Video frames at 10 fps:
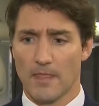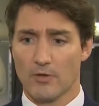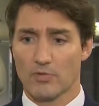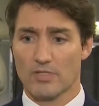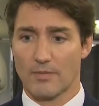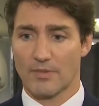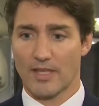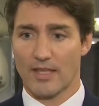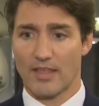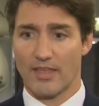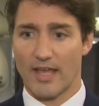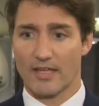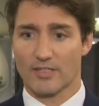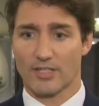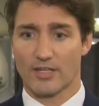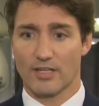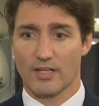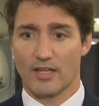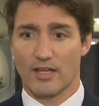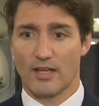It was something that
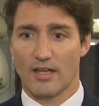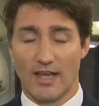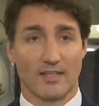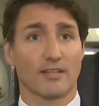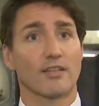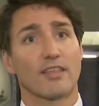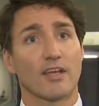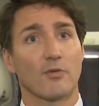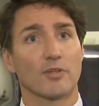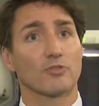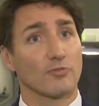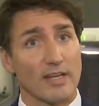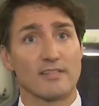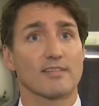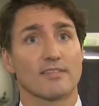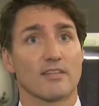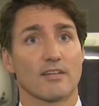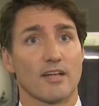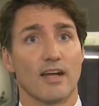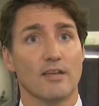I didn't think was racist
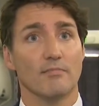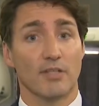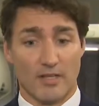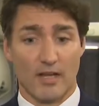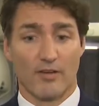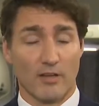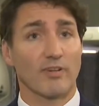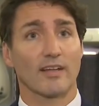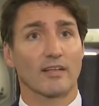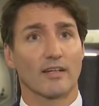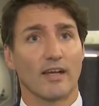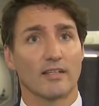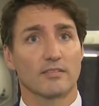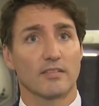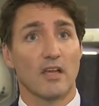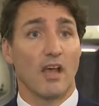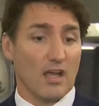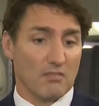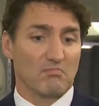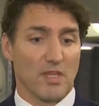at the time, but now I recognize
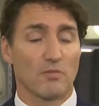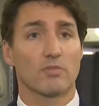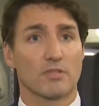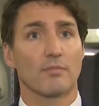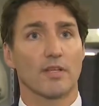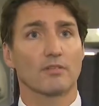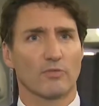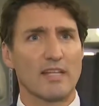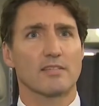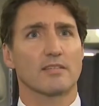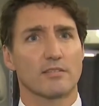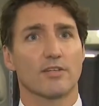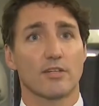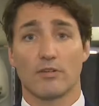it was something racist to